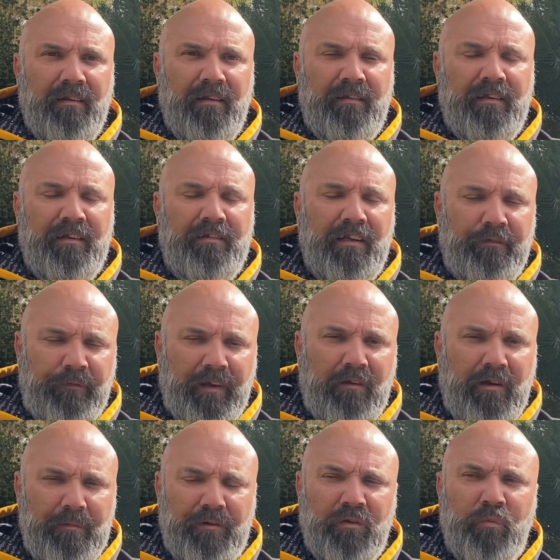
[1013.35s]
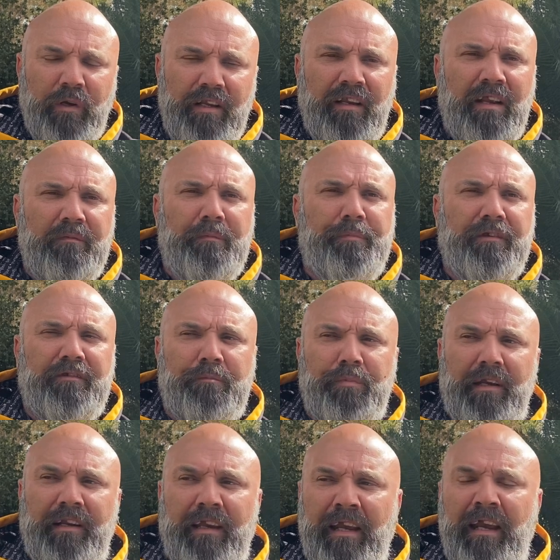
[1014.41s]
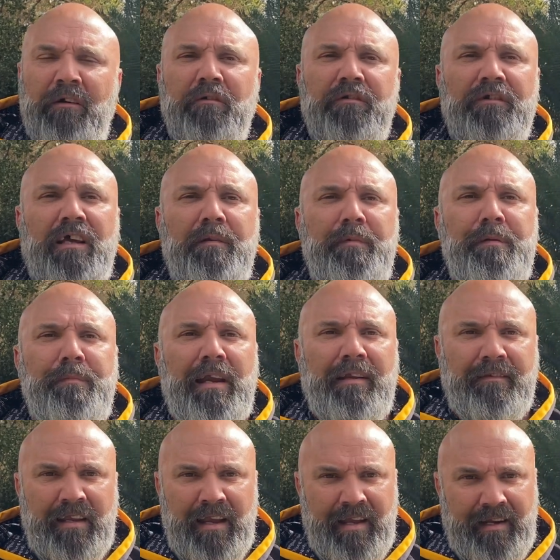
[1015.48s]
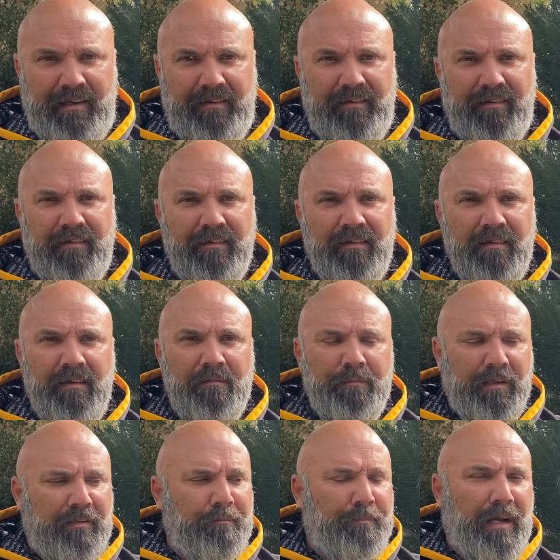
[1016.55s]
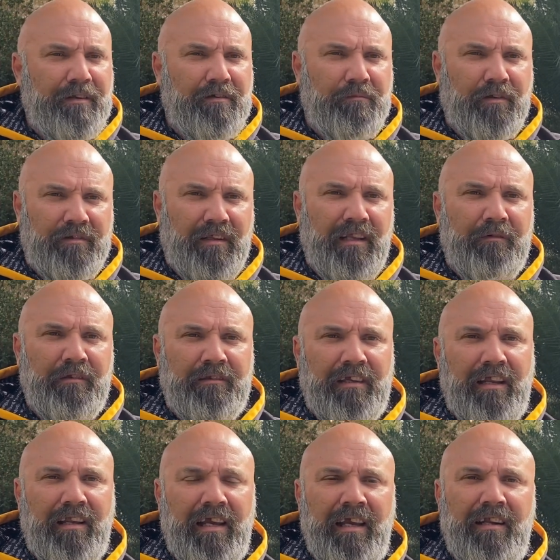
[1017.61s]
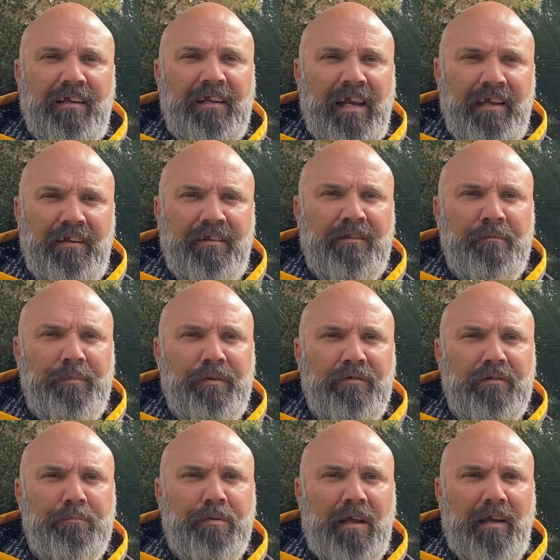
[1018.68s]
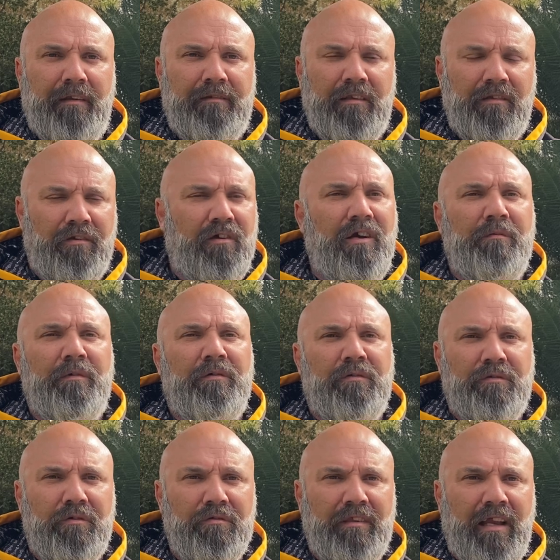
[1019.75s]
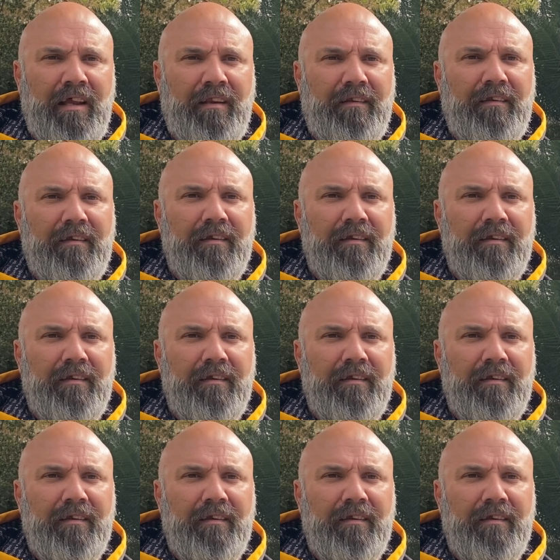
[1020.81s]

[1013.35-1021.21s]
Essentially, it fell away because we didn't have a business plan of how it was going to be maintained. But the budget was allocated to build the place. The design, it was all done.